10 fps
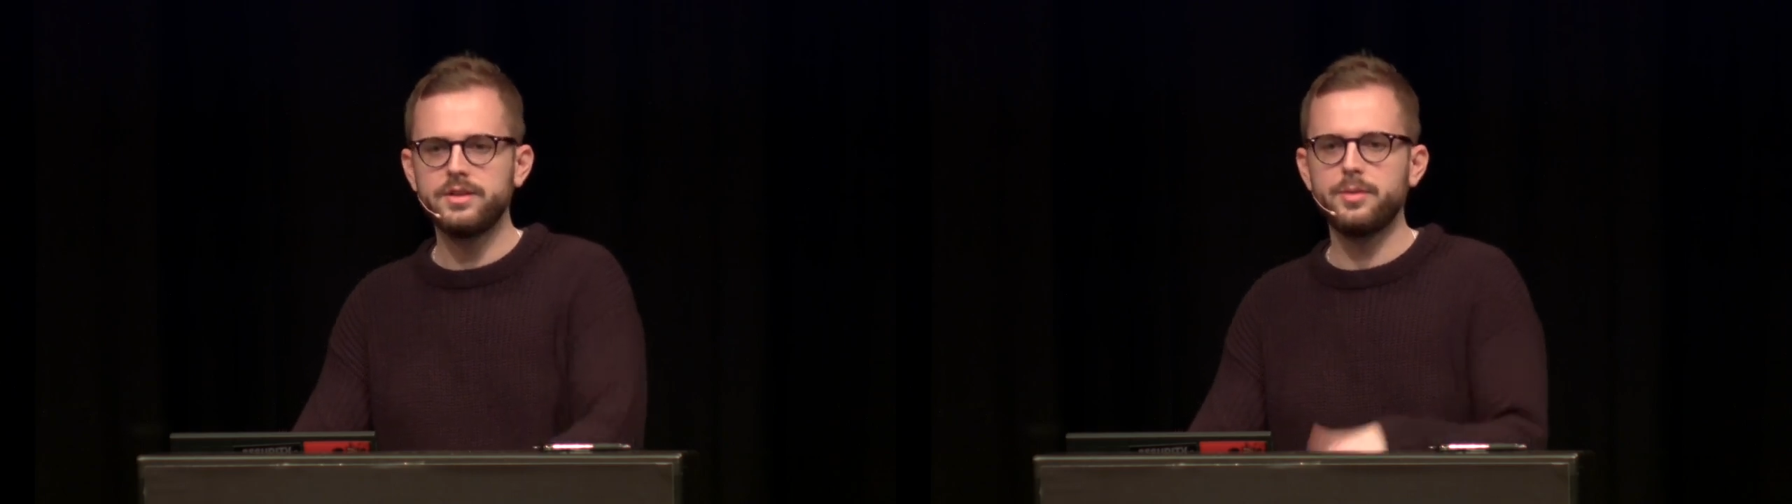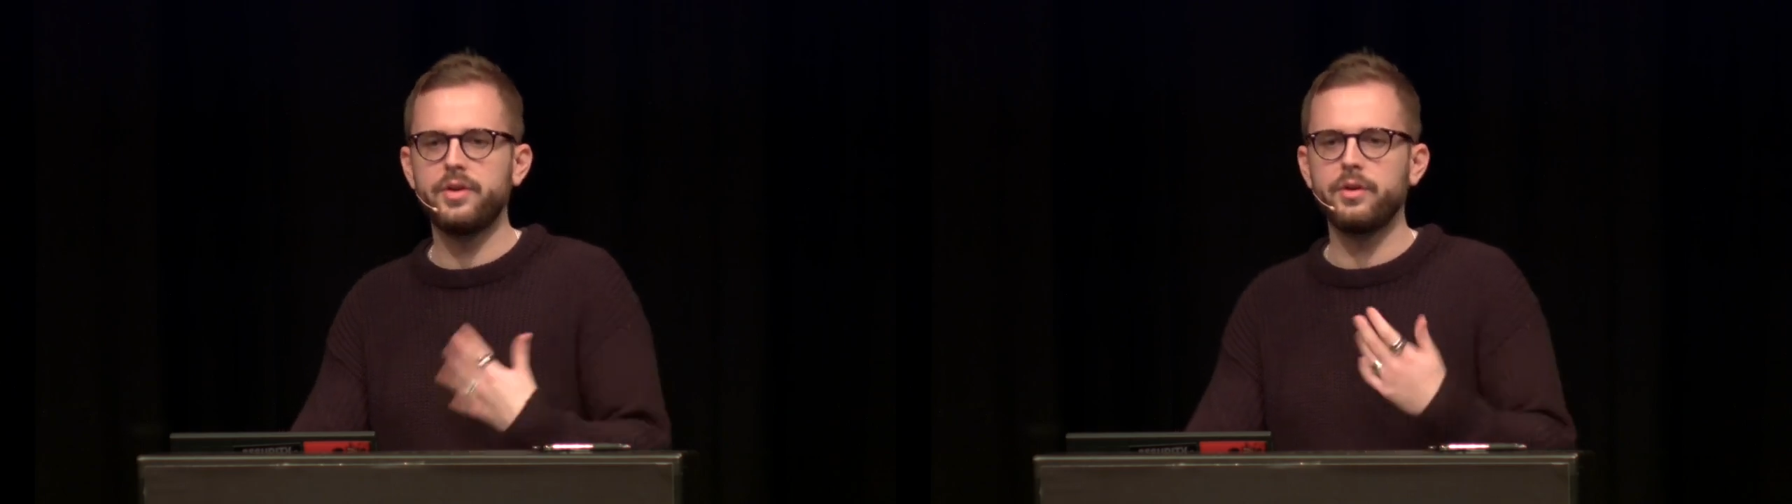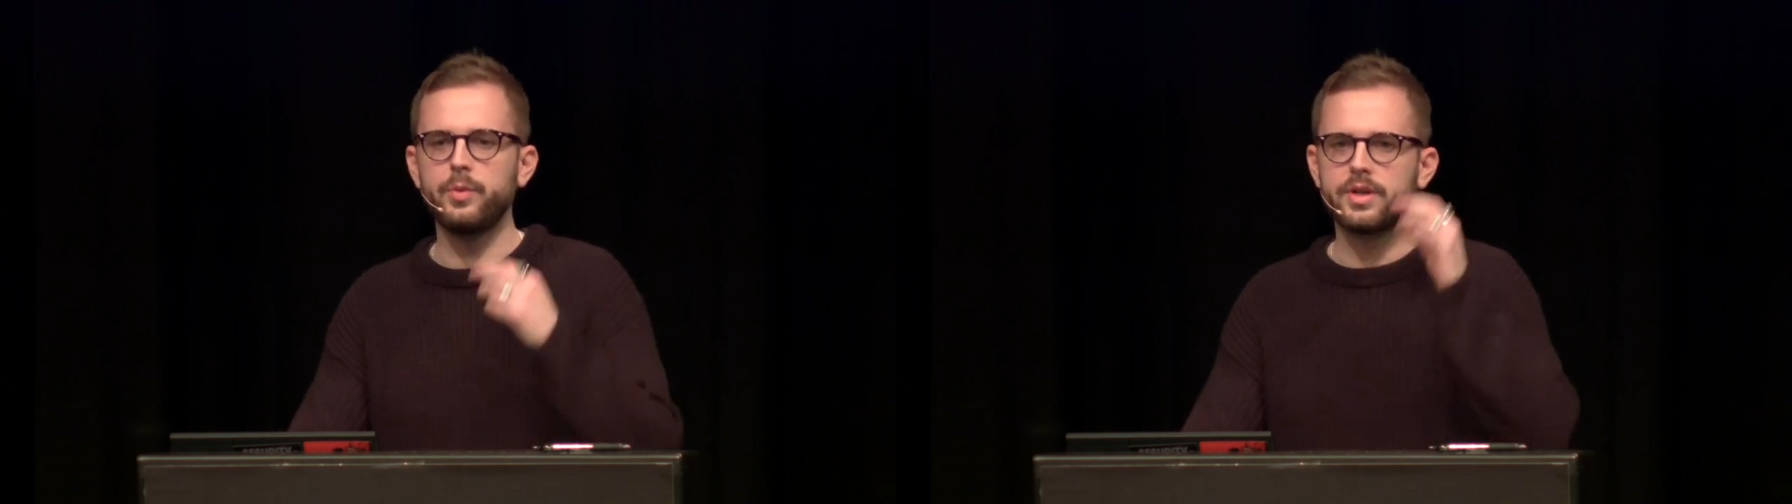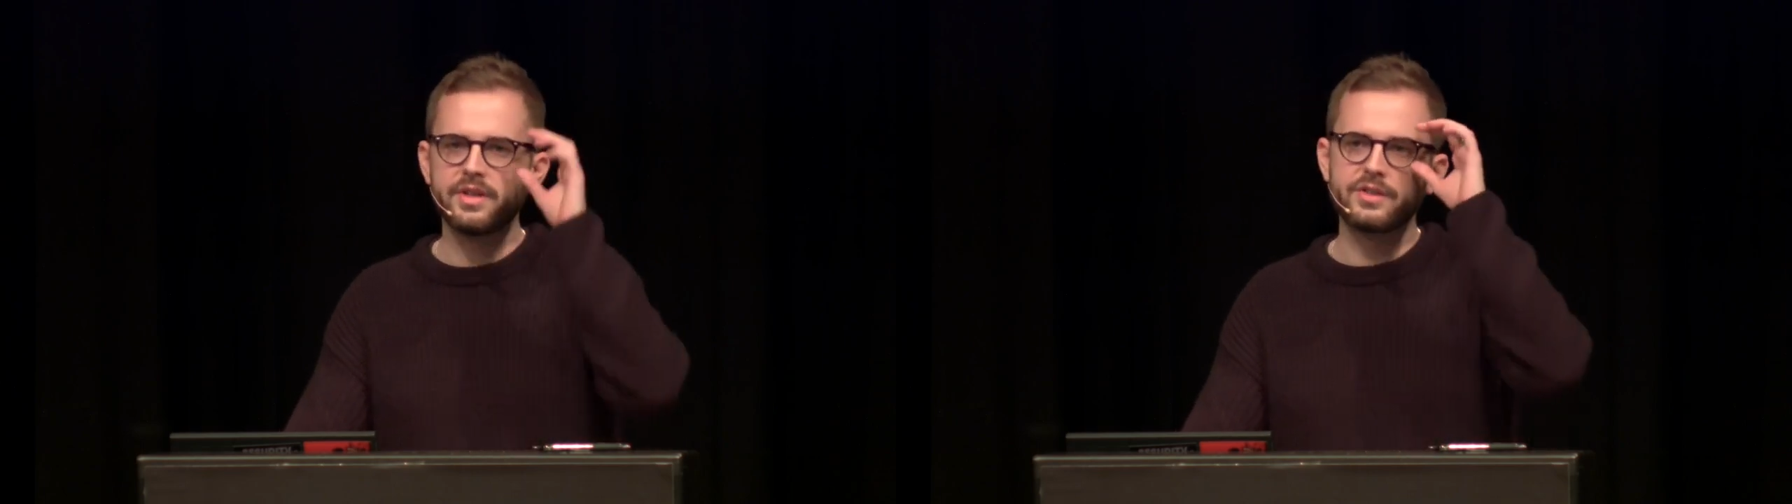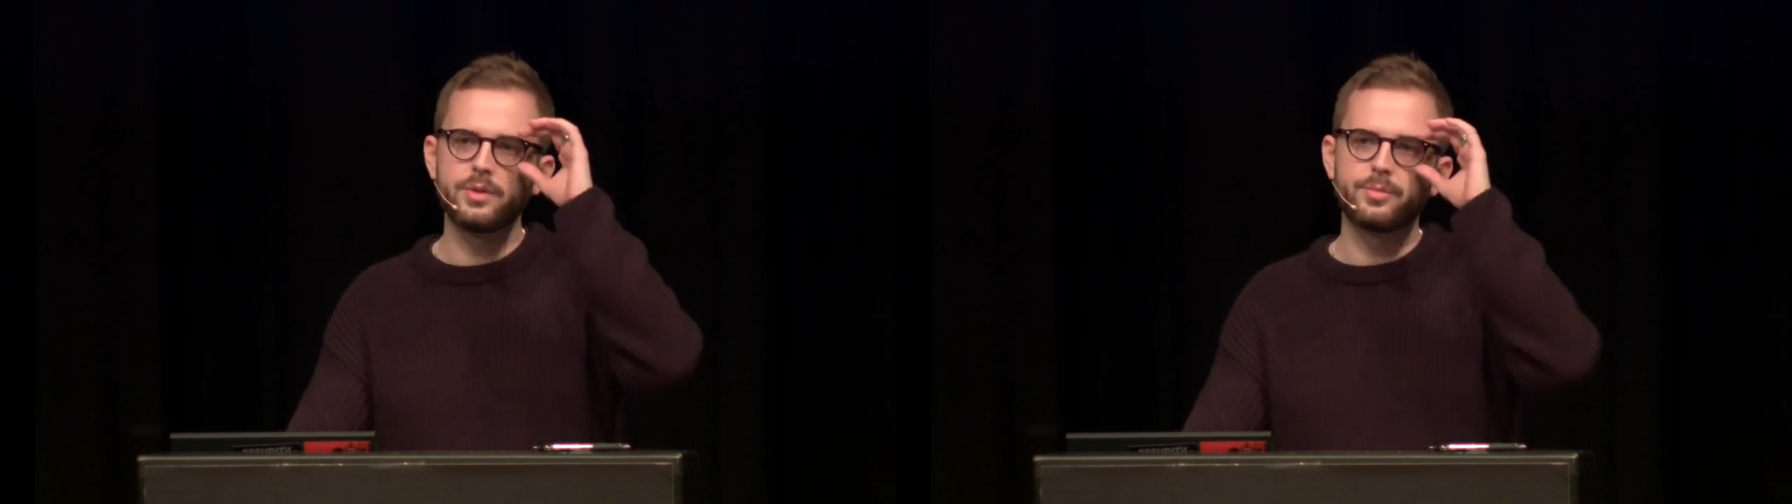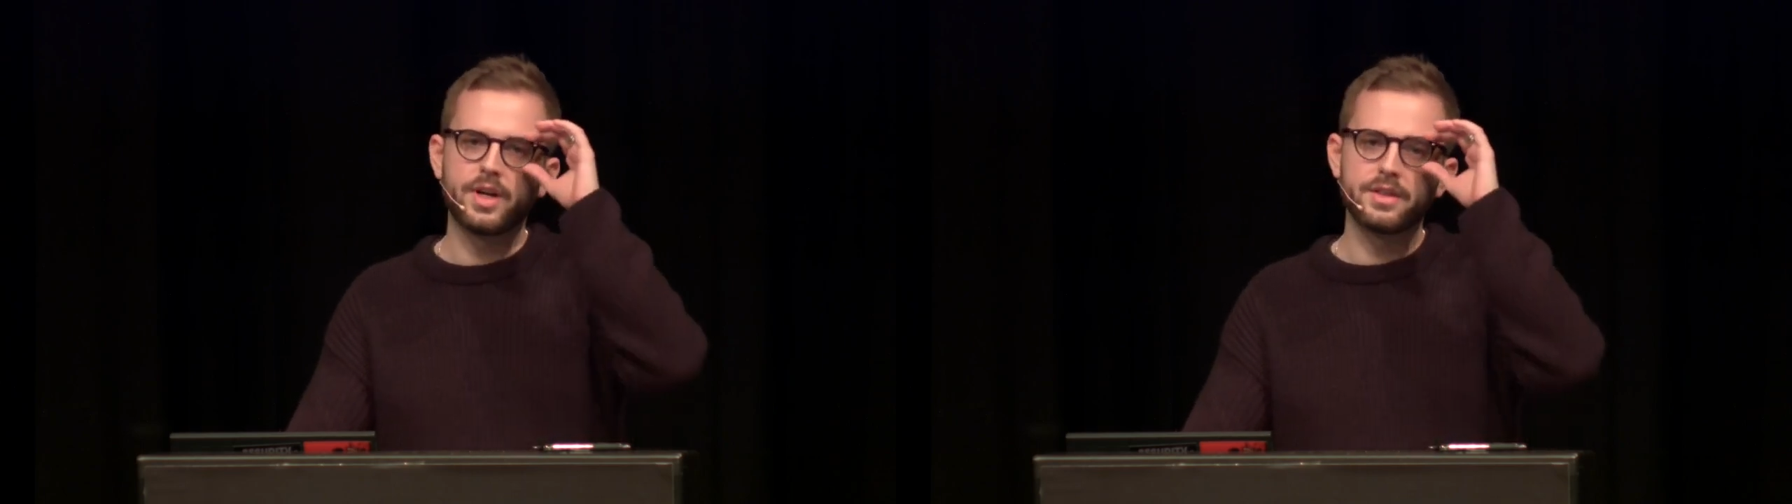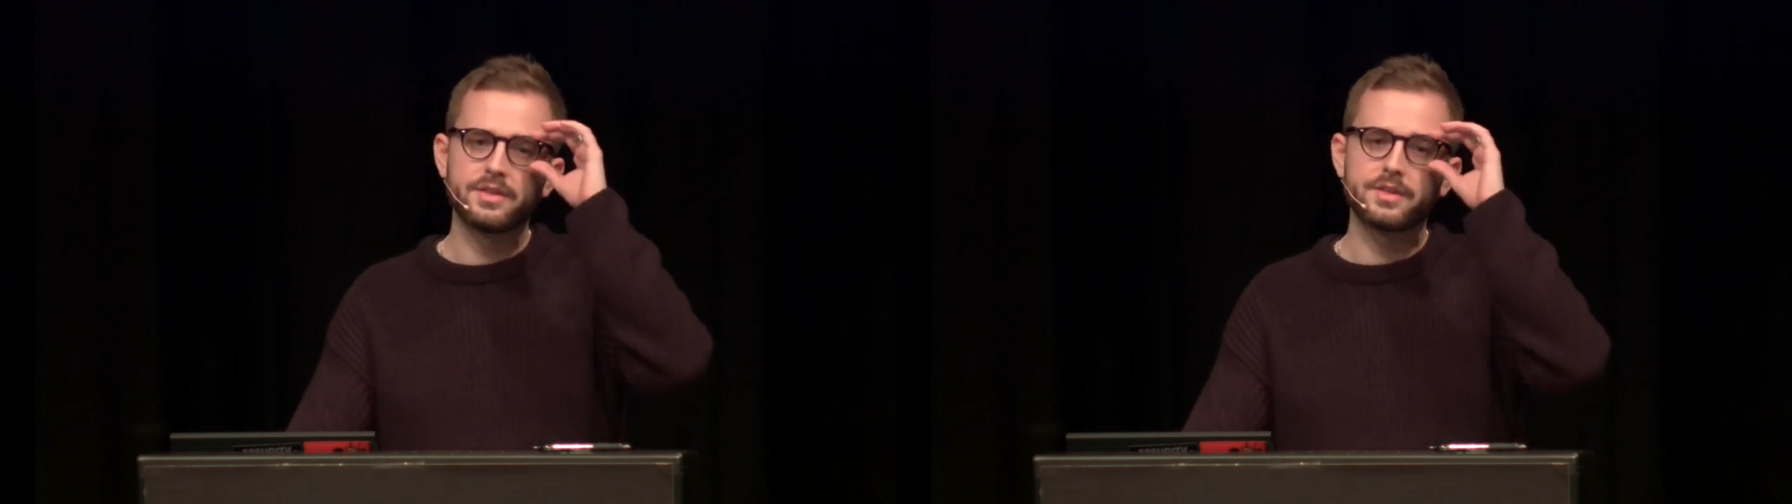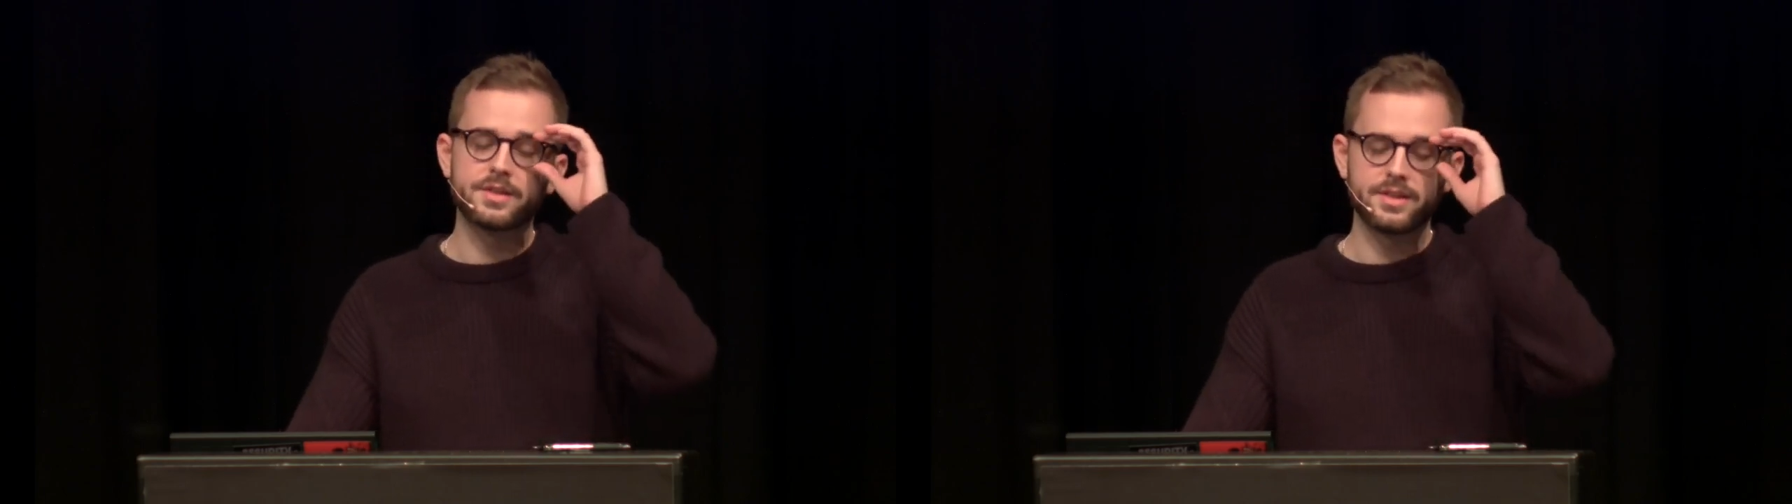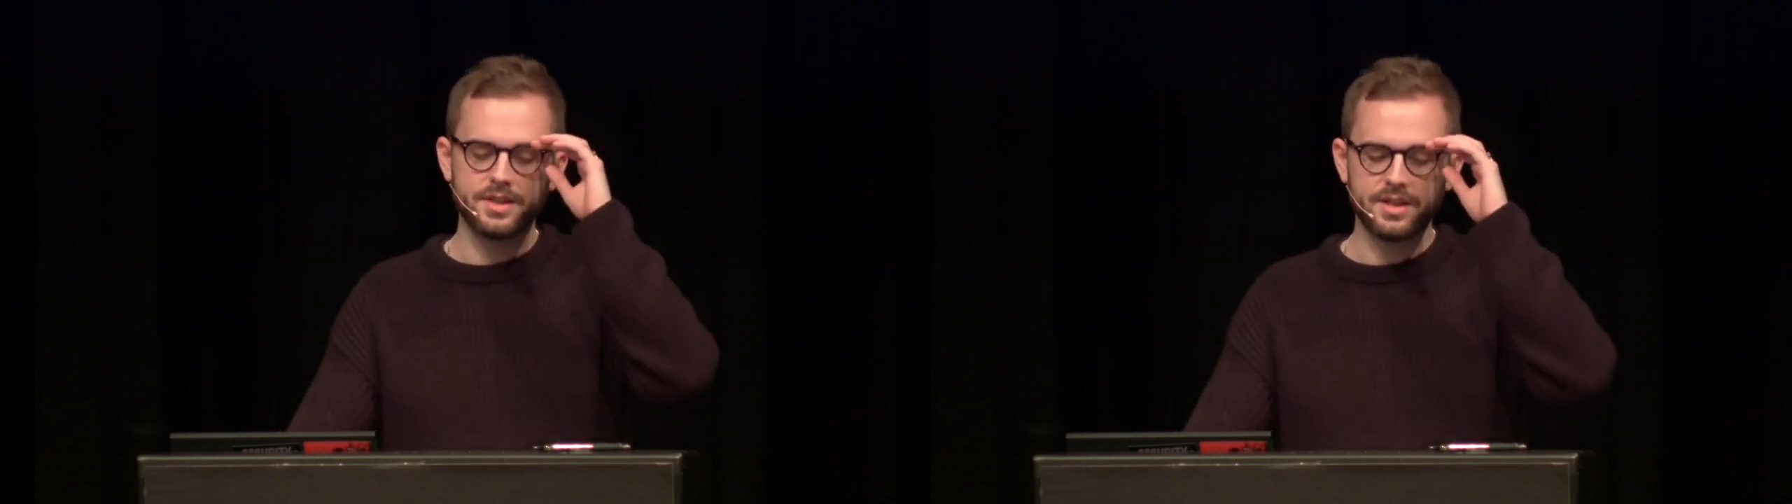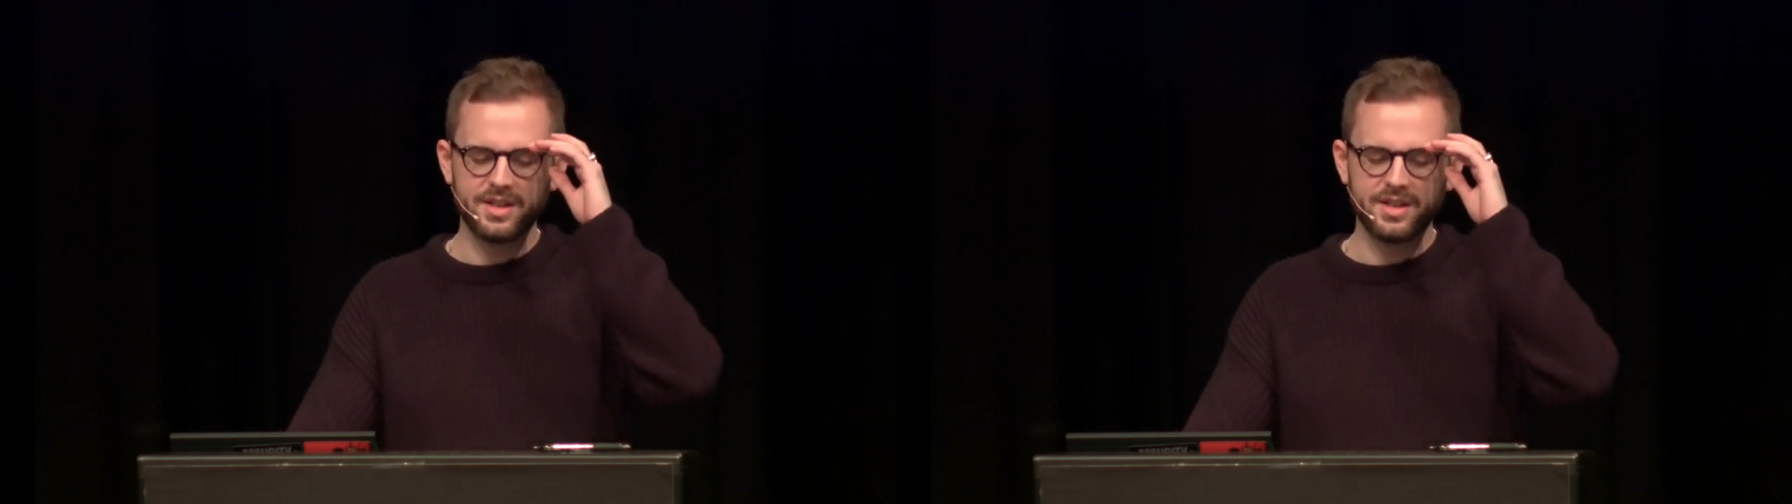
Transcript: in the bearing witness we practice.